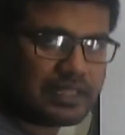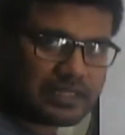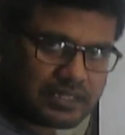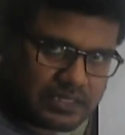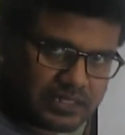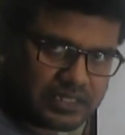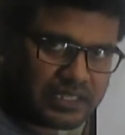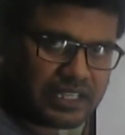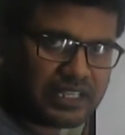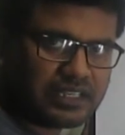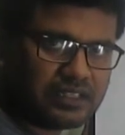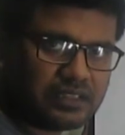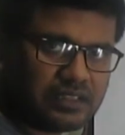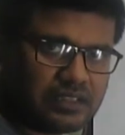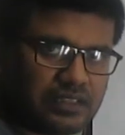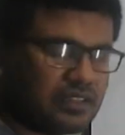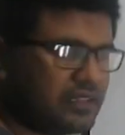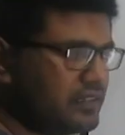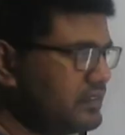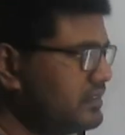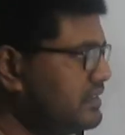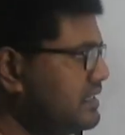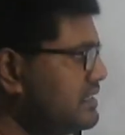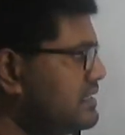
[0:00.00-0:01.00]
10.
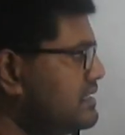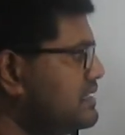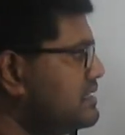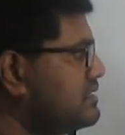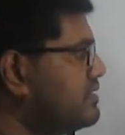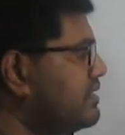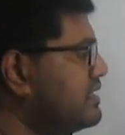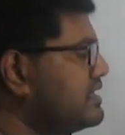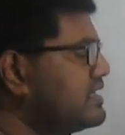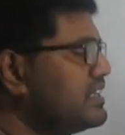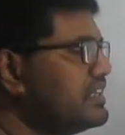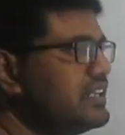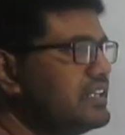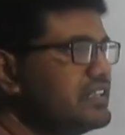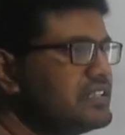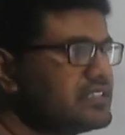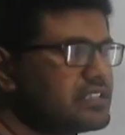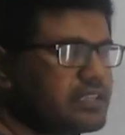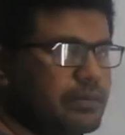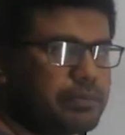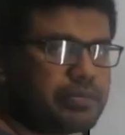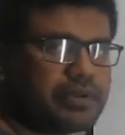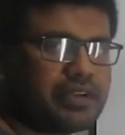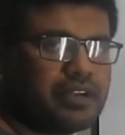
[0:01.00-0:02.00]
This is written in
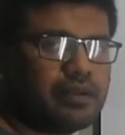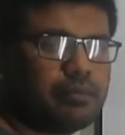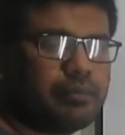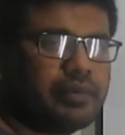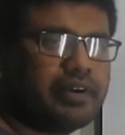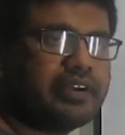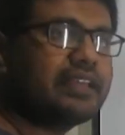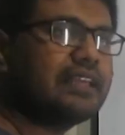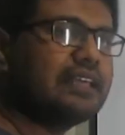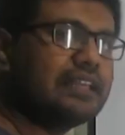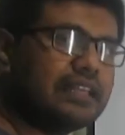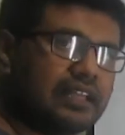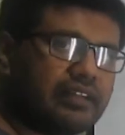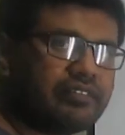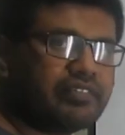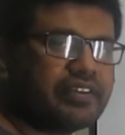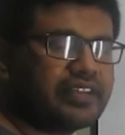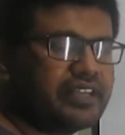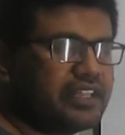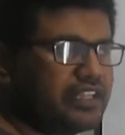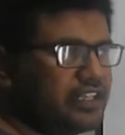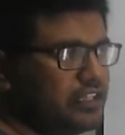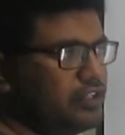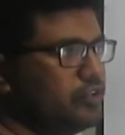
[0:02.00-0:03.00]
chapter number
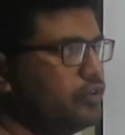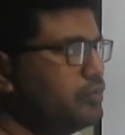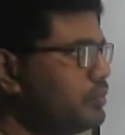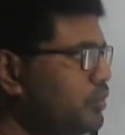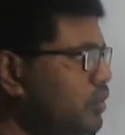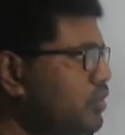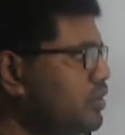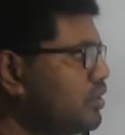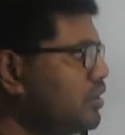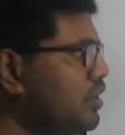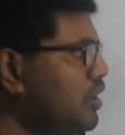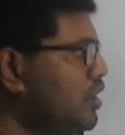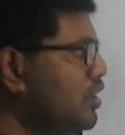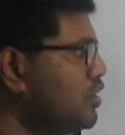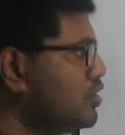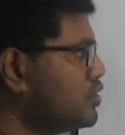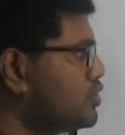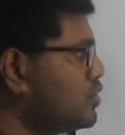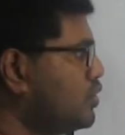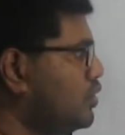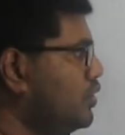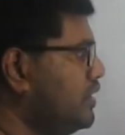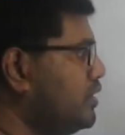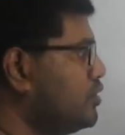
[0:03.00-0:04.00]
11 in your book.
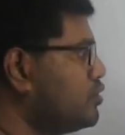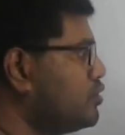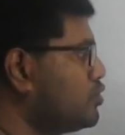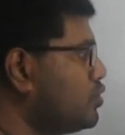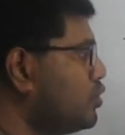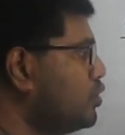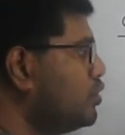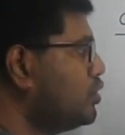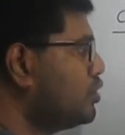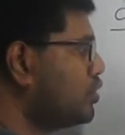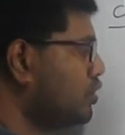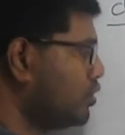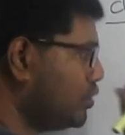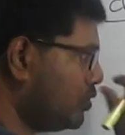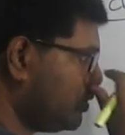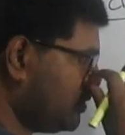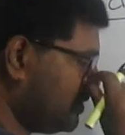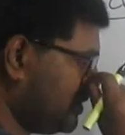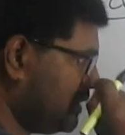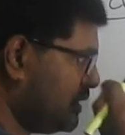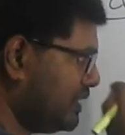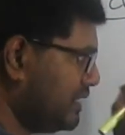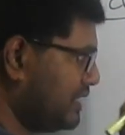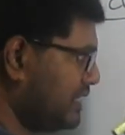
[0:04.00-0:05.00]
So you don't know
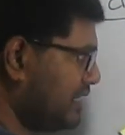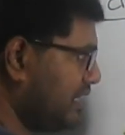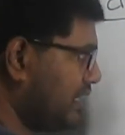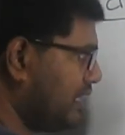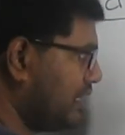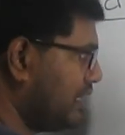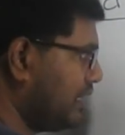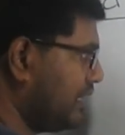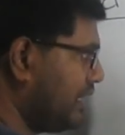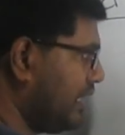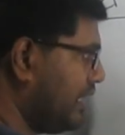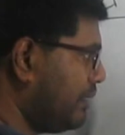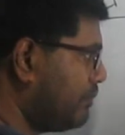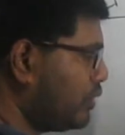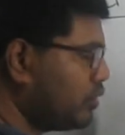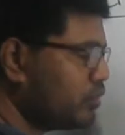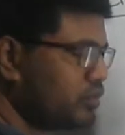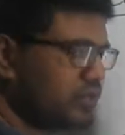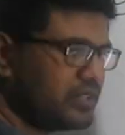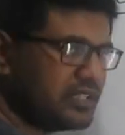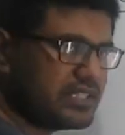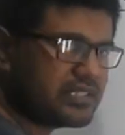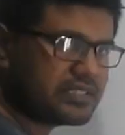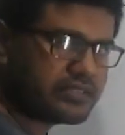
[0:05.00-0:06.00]

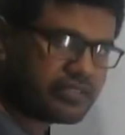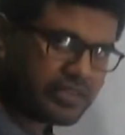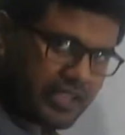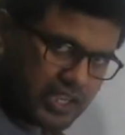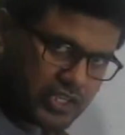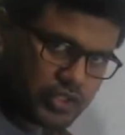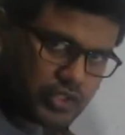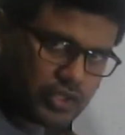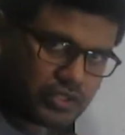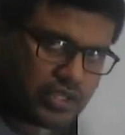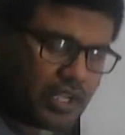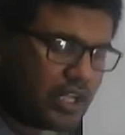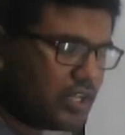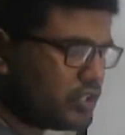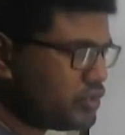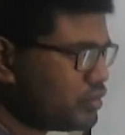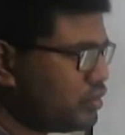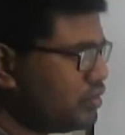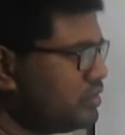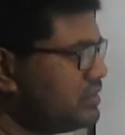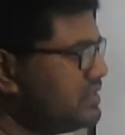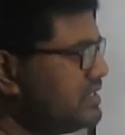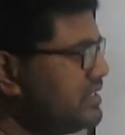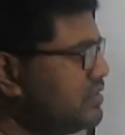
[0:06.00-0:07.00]
about this reaction.
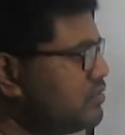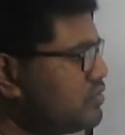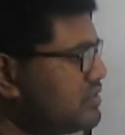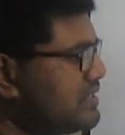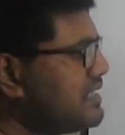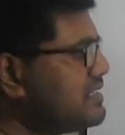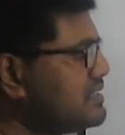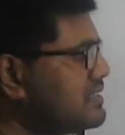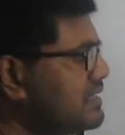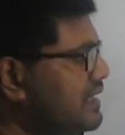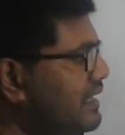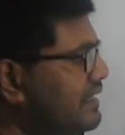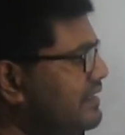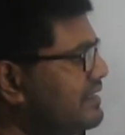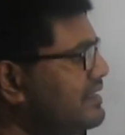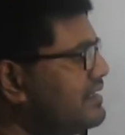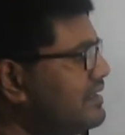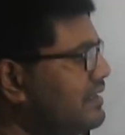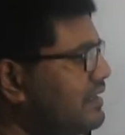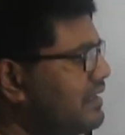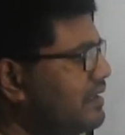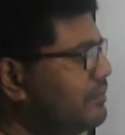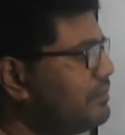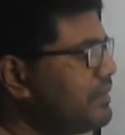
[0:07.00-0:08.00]
So you just
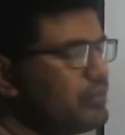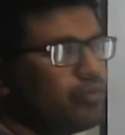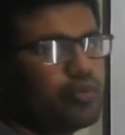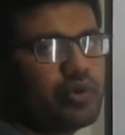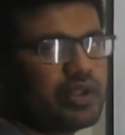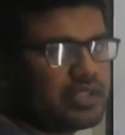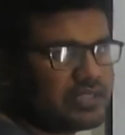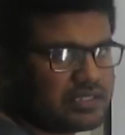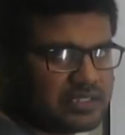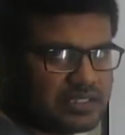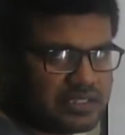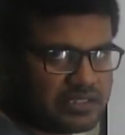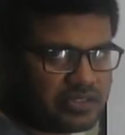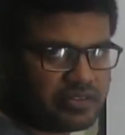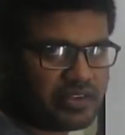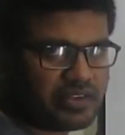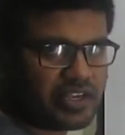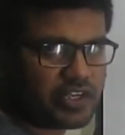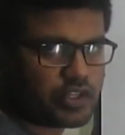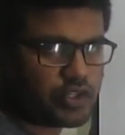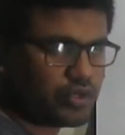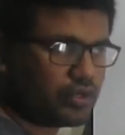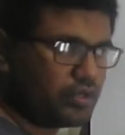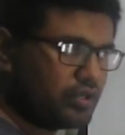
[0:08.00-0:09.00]
memorize this
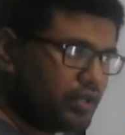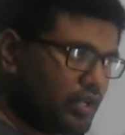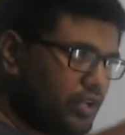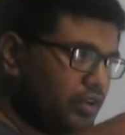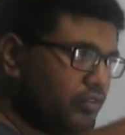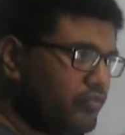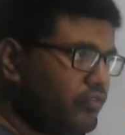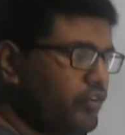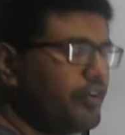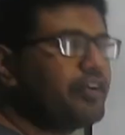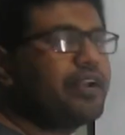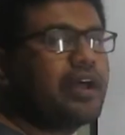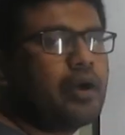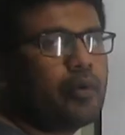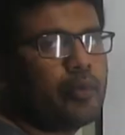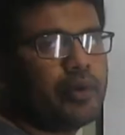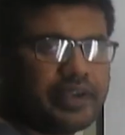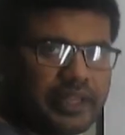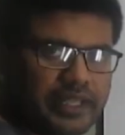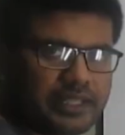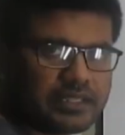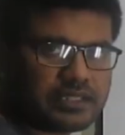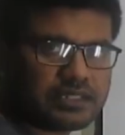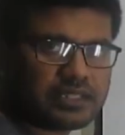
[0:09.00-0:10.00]
reaction for
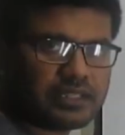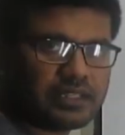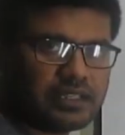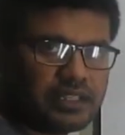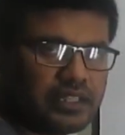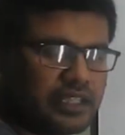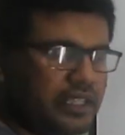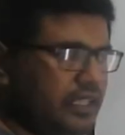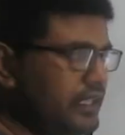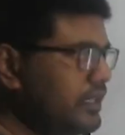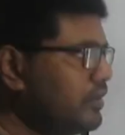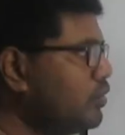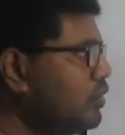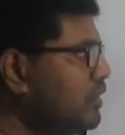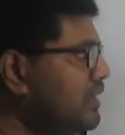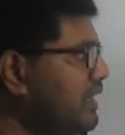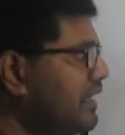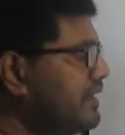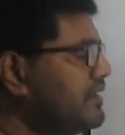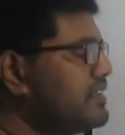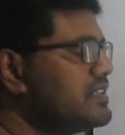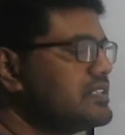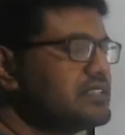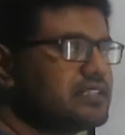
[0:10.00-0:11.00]
nowadays. You will
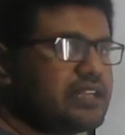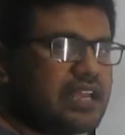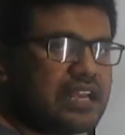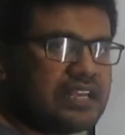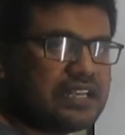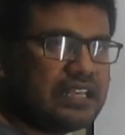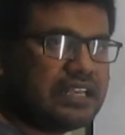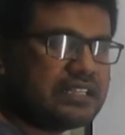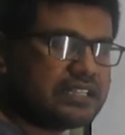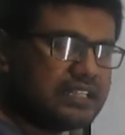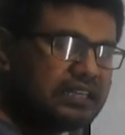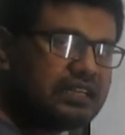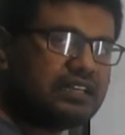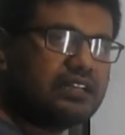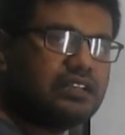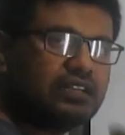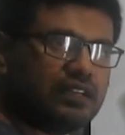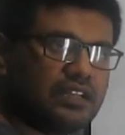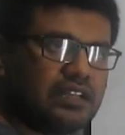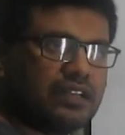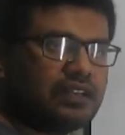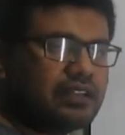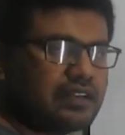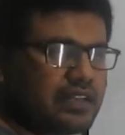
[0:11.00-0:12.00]
understand it in
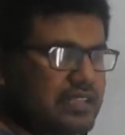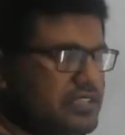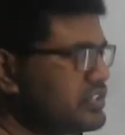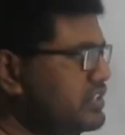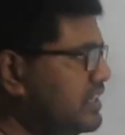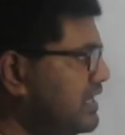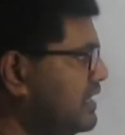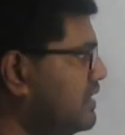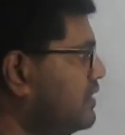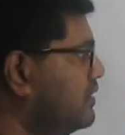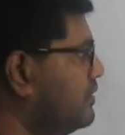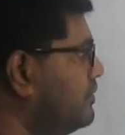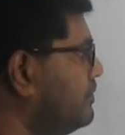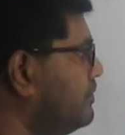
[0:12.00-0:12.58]
class 10.